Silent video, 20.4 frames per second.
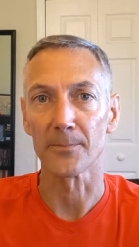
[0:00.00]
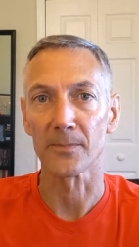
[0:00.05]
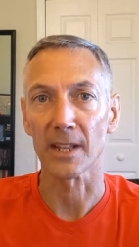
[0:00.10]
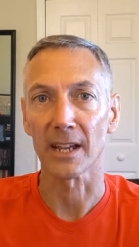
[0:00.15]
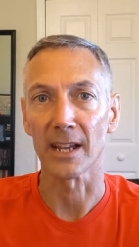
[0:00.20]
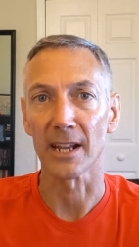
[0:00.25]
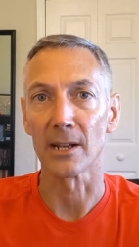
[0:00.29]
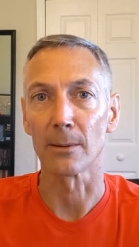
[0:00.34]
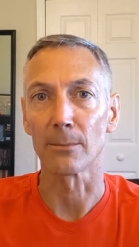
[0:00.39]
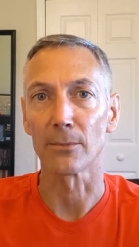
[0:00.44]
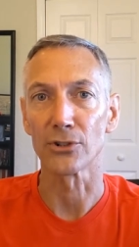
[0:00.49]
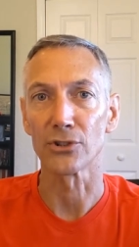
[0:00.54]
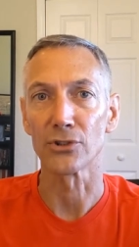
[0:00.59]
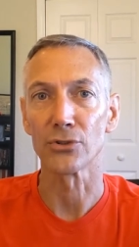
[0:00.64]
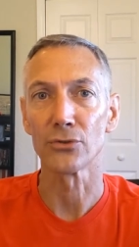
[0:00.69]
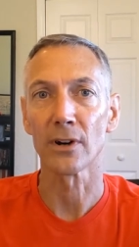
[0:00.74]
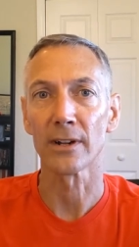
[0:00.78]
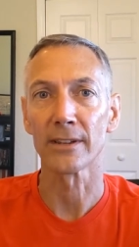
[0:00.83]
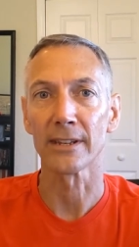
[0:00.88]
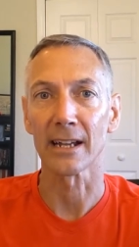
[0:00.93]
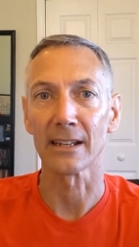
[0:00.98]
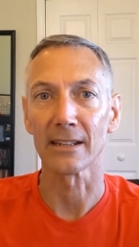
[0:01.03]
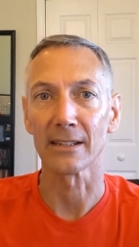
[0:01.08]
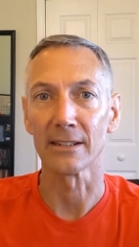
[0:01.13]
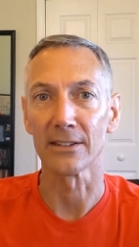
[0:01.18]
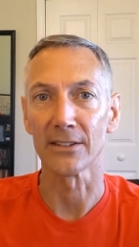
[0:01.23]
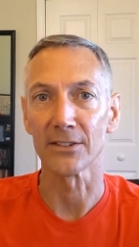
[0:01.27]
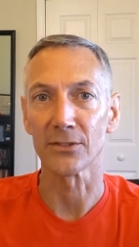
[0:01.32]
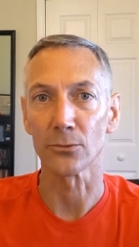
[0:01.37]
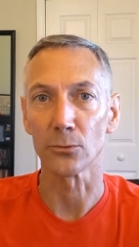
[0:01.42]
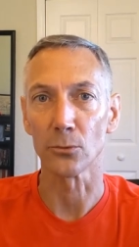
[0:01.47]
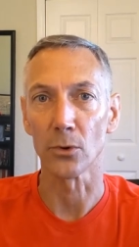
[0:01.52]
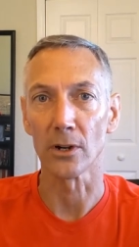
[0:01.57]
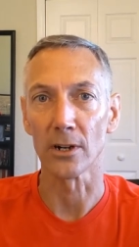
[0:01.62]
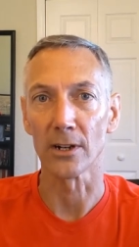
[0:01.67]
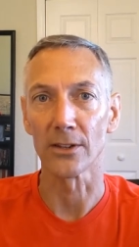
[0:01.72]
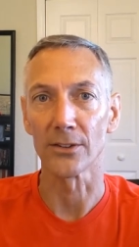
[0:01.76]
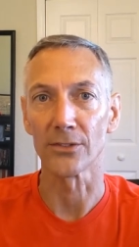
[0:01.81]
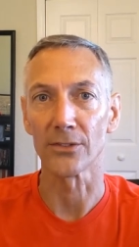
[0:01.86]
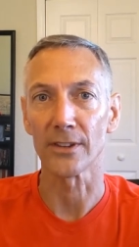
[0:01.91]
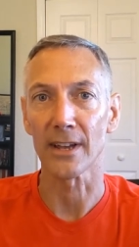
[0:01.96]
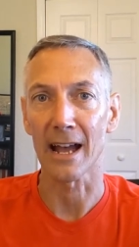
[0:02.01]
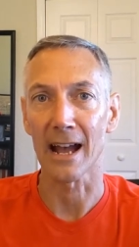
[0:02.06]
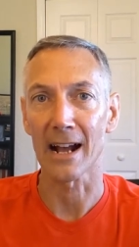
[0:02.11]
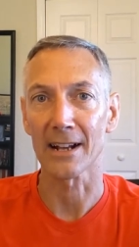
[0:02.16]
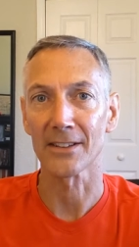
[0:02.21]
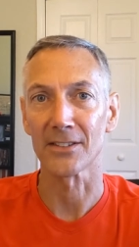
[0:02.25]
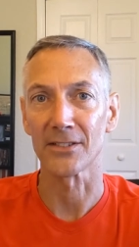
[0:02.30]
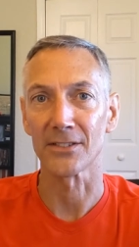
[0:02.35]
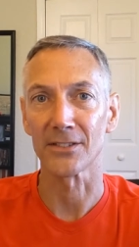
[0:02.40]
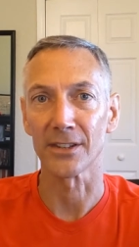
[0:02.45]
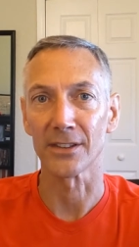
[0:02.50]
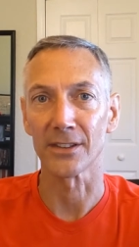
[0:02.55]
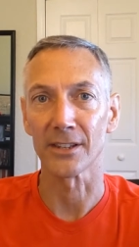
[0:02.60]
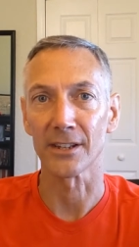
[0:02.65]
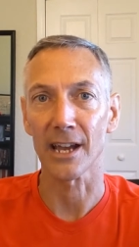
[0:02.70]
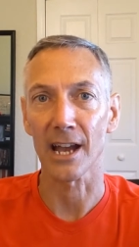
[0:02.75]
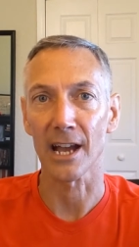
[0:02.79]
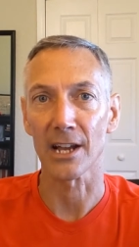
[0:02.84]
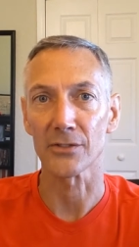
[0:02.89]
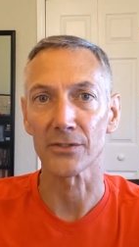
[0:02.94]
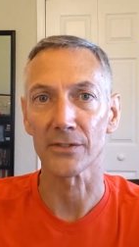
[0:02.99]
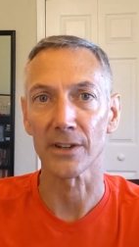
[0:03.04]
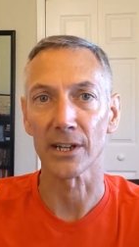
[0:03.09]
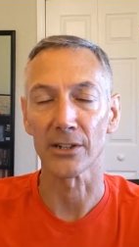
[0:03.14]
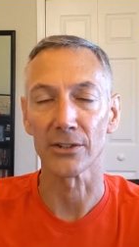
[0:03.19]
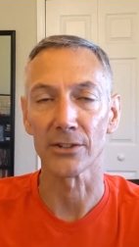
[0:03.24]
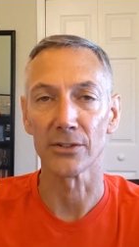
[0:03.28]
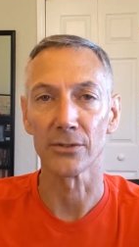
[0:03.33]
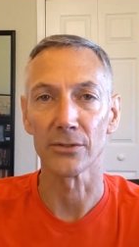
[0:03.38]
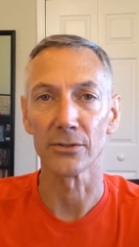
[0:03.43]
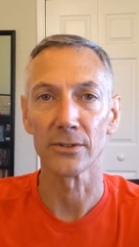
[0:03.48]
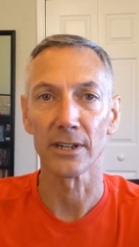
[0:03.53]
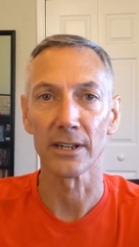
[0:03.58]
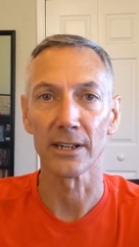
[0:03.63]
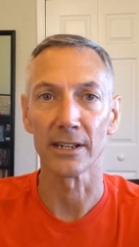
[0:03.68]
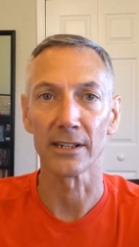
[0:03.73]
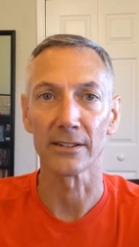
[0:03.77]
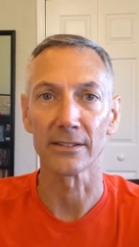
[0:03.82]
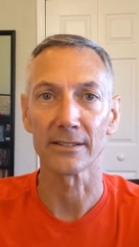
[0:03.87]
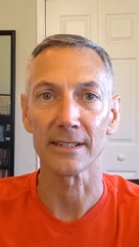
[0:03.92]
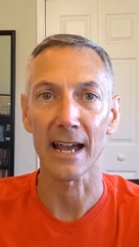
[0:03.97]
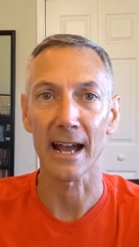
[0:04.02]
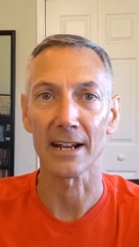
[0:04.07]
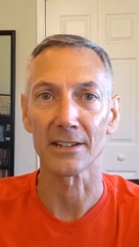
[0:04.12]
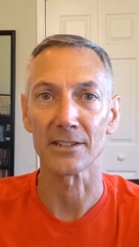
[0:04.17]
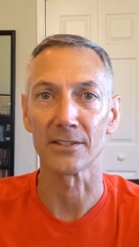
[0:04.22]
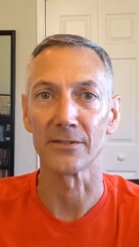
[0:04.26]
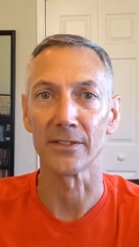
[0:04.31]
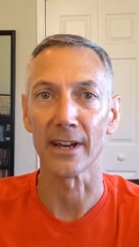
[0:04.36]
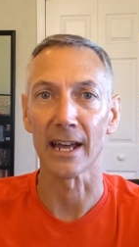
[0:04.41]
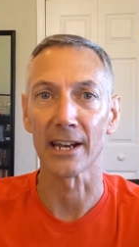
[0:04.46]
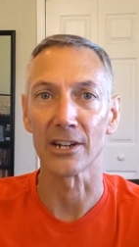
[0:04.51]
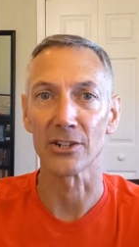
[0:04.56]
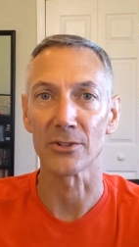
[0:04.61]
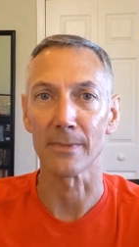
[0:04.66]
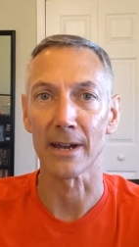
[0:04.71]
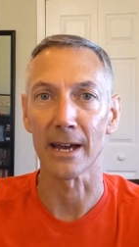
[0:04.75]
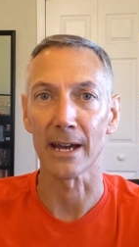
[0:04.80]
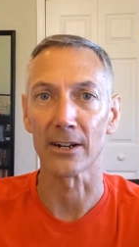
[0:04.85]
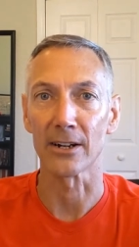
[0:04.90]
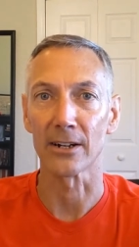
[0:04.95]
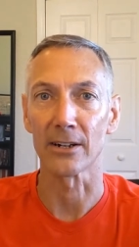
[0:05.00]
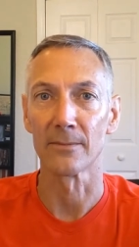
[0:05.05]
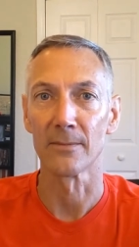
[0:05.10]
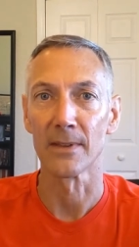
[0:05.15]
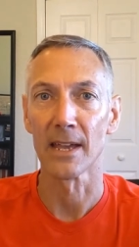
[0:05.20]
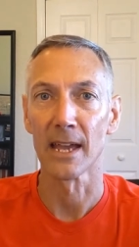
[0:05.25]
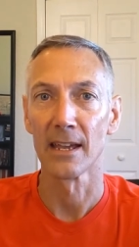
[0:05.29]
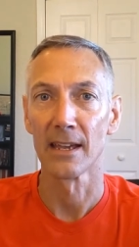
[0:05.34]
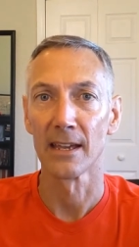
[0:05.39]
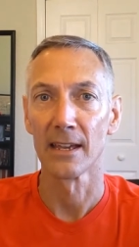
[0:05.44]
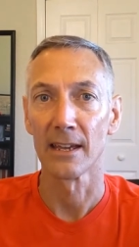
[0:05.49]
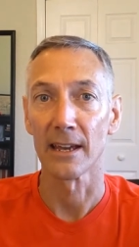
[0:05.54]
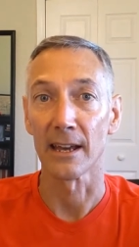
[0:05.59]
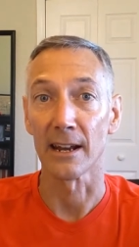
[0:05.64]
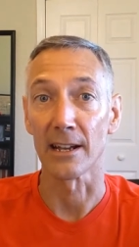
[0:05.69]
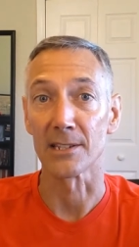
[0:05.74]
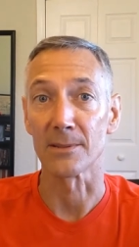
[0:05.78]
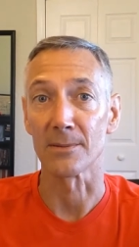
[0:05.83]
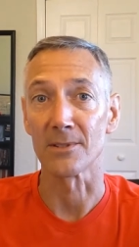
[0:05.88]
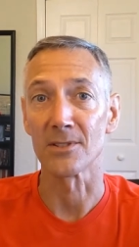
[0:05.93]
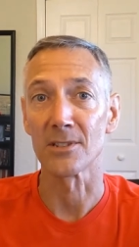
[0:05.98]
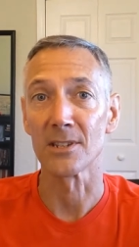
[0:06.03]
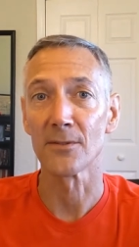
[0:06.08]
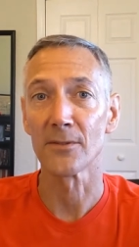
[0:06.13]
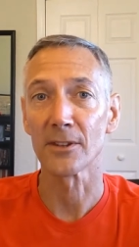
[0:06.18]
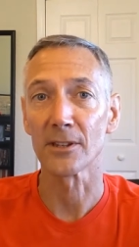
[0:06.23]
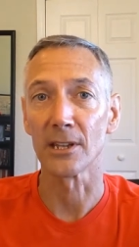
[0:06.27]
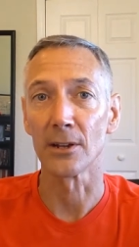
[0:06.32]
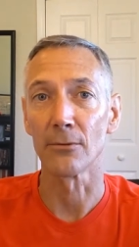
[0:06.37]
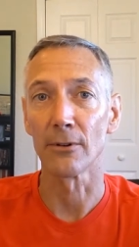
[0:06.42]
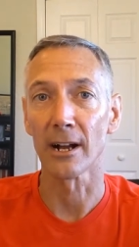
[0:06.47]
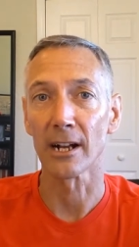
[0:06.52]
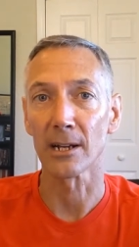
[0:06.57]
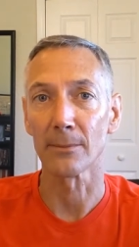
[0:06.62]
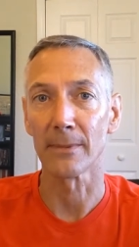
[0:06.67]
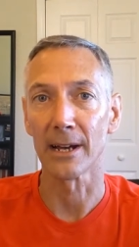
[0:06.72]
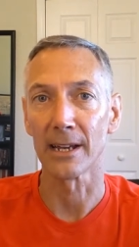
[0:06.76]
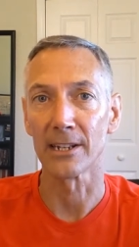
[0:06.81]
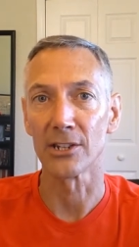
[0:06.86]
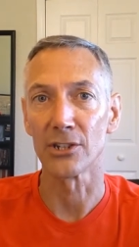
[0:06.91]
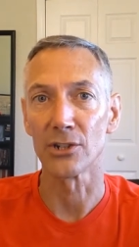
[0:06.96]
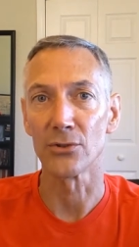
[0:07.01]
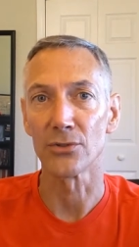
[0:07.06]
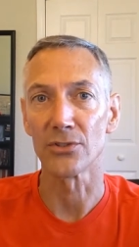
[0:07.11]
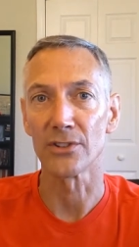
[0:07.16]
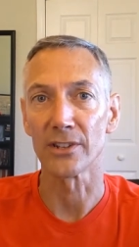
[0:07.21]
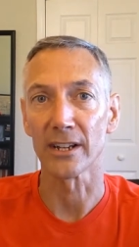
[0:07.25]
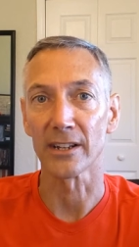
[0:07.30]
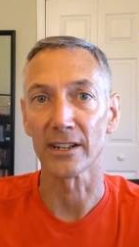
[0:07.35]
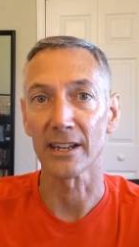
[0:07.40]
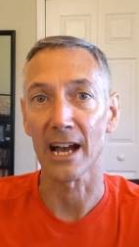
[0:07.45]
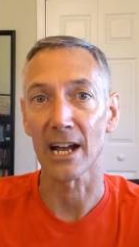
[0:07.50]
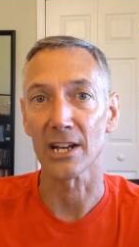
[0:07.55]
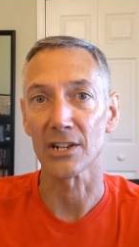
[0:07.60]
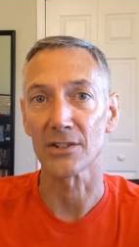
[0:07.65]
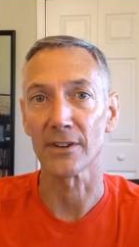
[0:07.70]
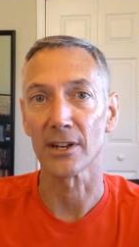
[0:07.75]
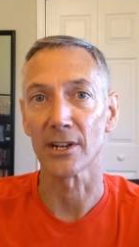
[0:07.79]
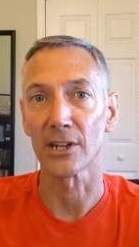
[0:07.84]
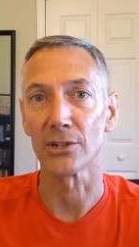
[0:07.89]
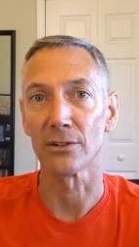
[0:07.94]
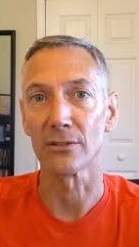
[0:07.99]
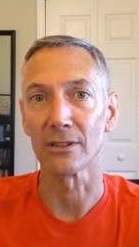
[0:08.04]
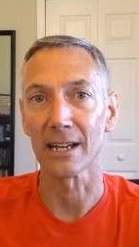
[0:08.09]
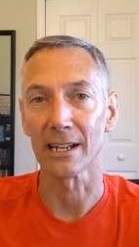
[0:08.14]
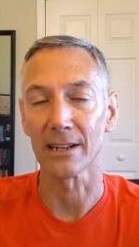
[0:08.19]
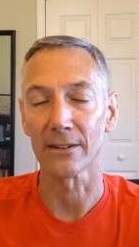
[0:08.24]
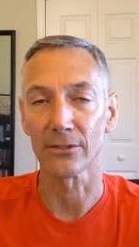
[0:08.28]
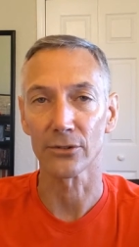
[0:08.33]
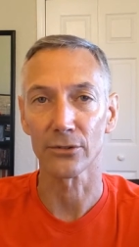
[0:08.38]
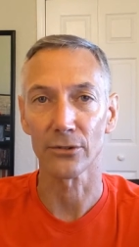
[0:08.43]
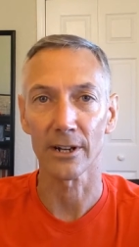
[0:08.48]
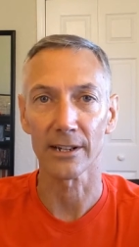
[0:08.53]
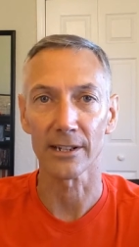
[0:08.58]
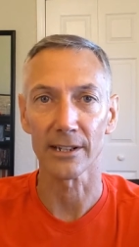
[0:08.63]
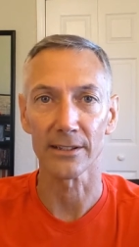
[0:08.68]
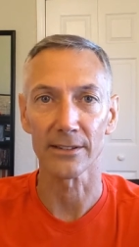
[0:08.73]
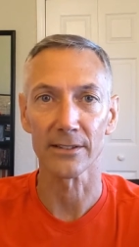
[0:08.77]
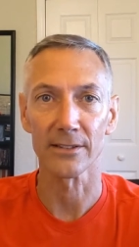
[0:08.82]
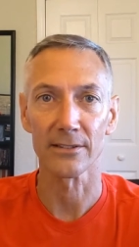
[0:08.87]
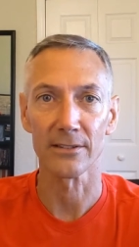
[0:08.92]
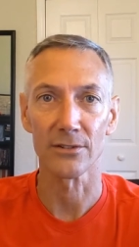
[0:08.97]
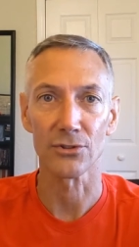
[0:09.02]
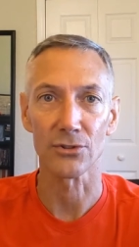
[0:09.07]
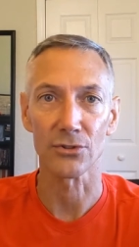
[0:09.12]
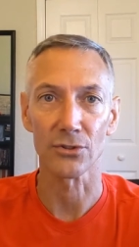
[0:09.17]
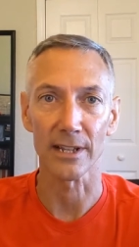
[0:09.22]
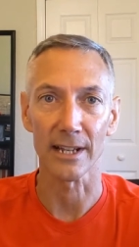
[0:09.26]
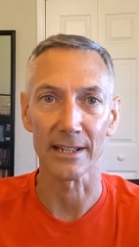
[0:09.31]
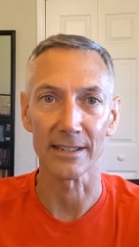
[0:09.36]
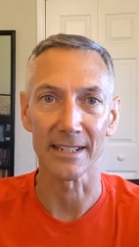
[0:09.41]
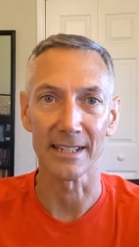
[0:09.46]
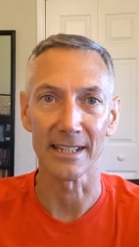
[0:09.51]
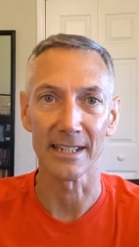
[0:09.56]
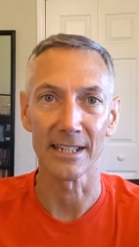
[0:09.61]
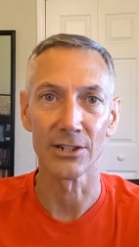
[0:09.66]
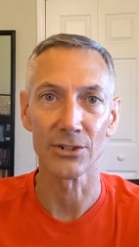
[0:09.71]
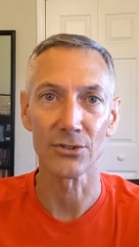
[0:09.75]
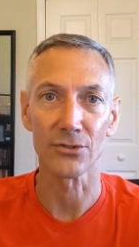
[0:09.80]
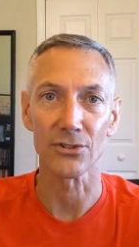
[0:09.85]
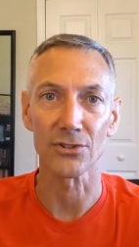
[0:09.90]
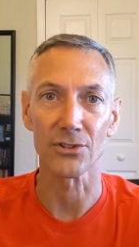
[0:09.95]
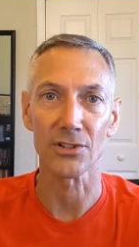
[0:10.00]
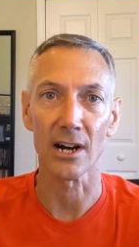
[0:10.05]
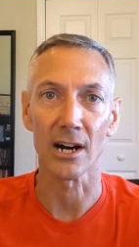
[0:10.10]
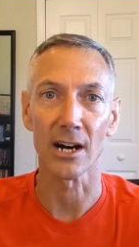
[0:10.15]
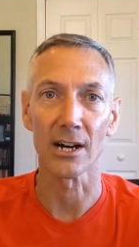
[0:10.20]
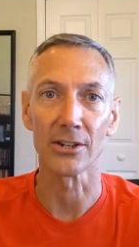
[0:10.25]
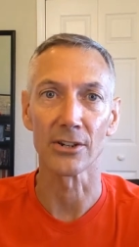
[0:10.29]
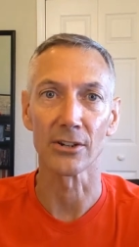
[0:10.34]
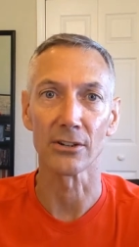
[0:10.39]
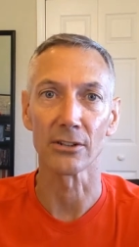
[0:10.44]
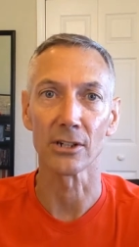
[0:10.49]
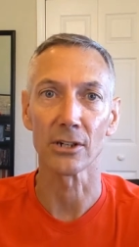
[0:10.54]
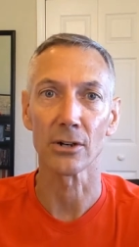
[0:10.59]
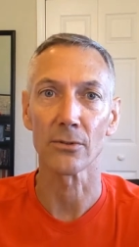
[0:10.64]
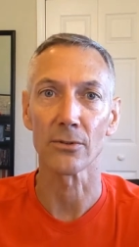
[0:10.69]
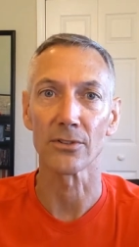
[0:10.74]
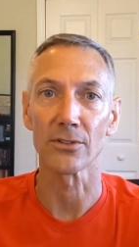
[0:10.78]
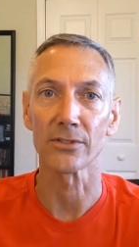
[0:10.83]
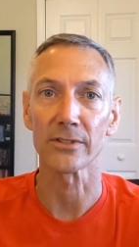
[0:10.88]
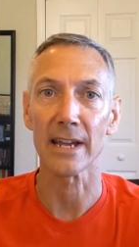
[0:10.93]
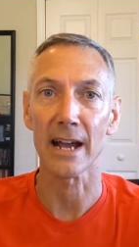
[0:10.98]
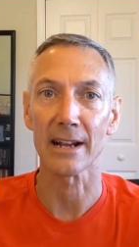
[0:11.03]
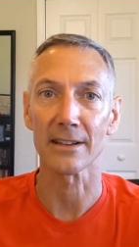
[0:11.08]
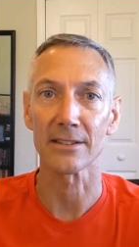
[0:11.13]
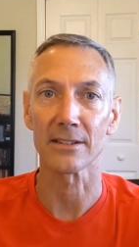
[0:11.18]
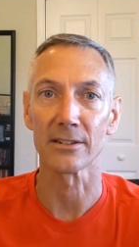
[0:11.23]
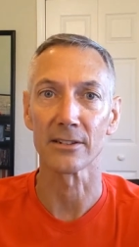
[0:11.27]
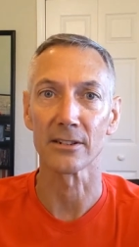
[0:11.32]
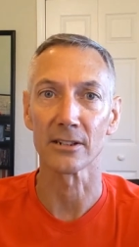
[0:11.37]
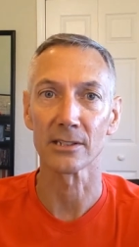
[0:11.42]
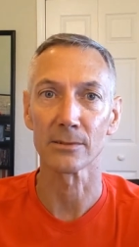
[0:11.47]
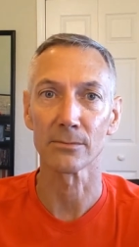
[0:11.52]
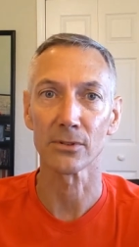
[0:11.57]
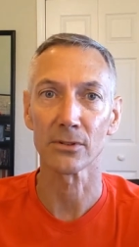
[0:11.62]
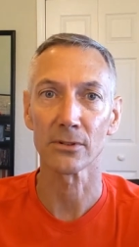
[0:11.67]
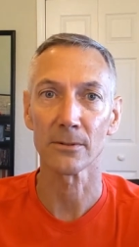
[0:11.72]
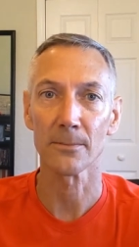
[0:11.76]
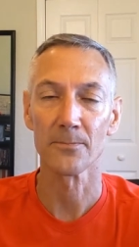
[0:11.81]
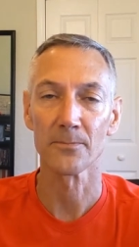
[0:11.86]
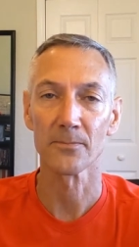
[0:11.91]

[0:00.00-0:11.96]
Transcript: And number 2 on that list was accessing the cash value in a tax-advantaged manner. And I specifically recommended using a cash value line of credit so that the interest on your loan is tax deductible